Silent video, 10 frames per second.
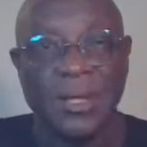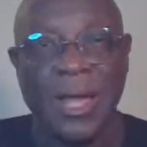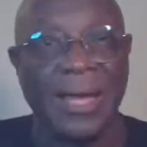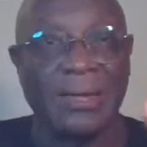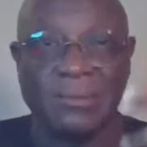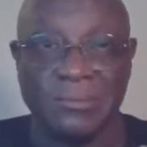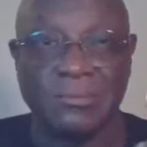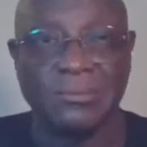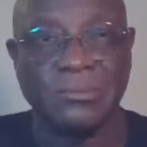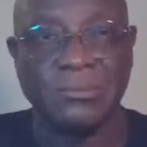like
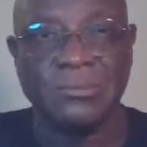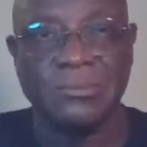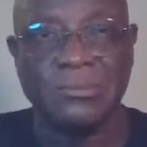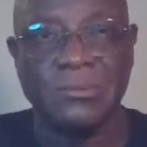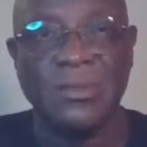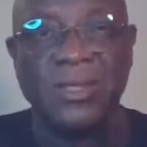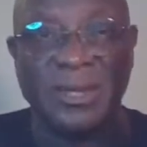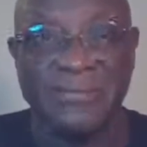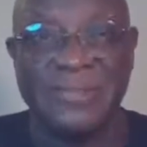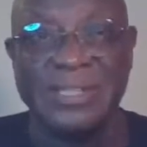The
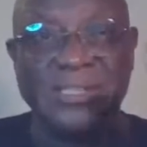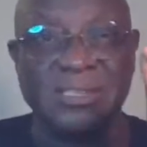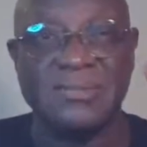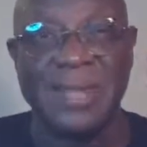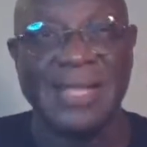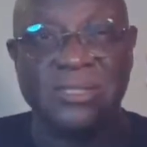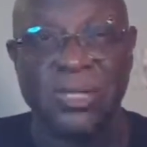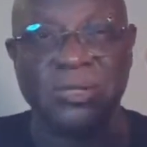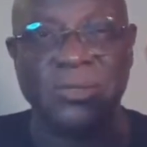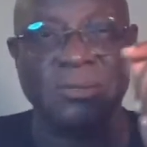Confessions of Nat
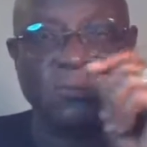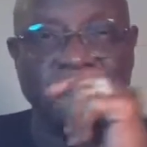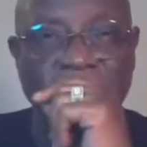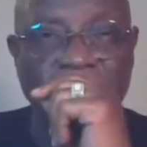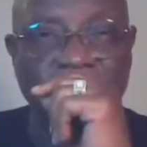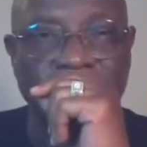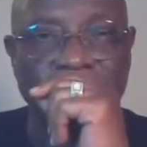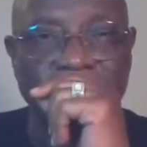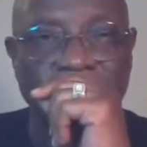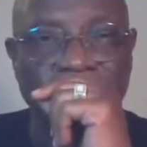Turner,
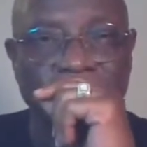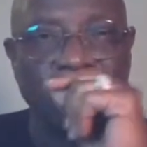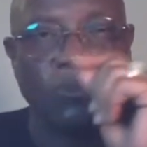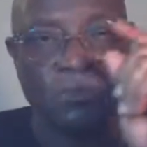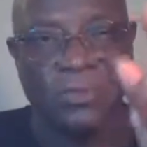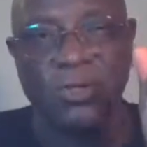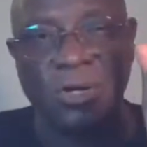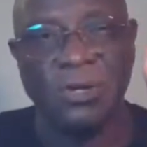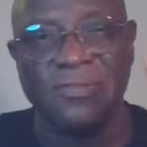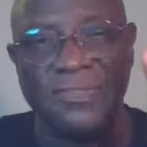when you
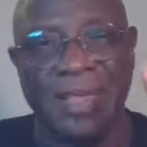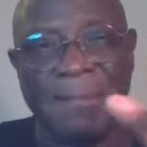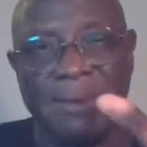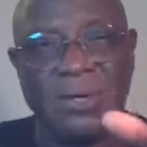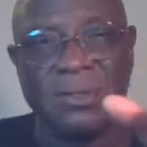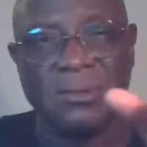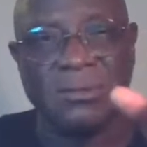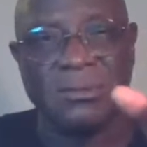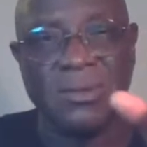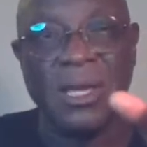go look for that book
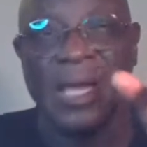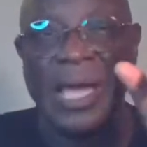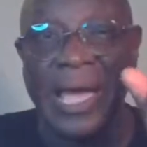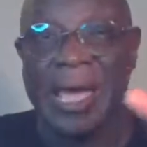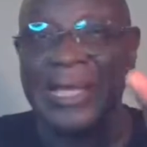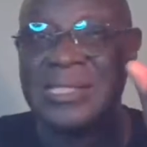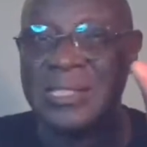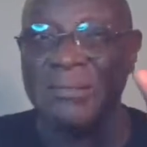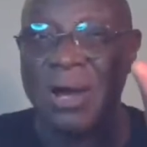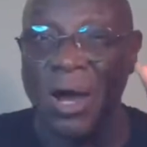and
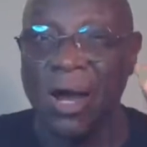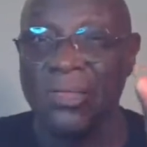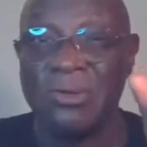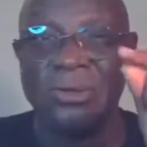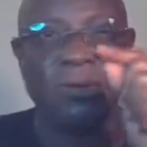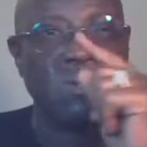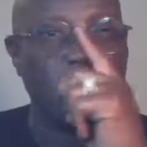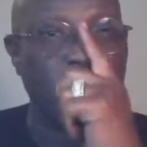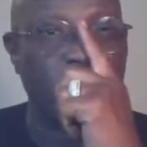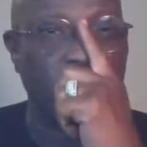some other
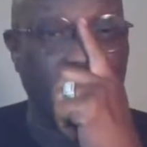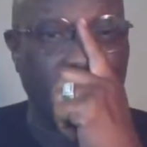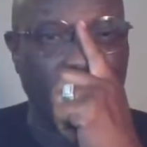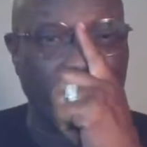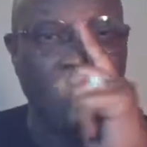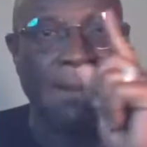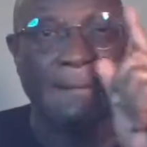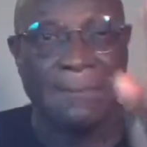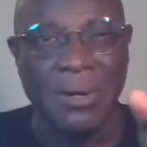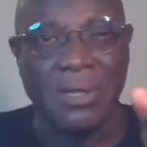
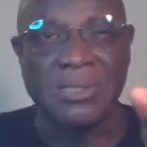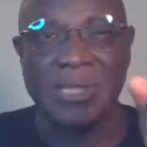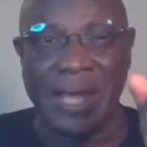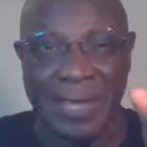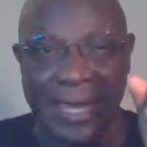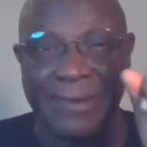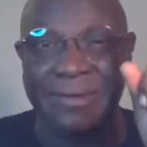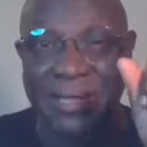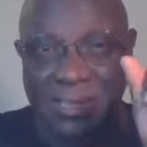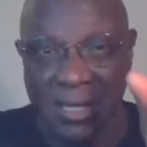books like
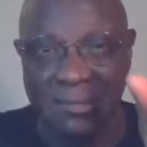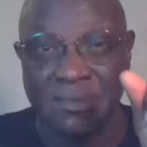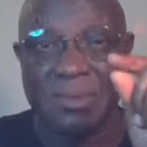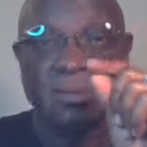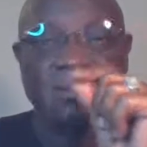Harriet Tubman,